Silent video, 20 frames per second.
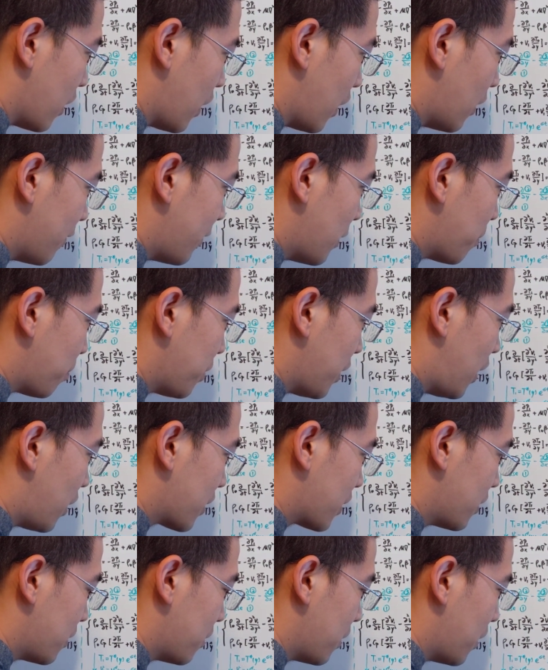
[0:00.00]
If we plot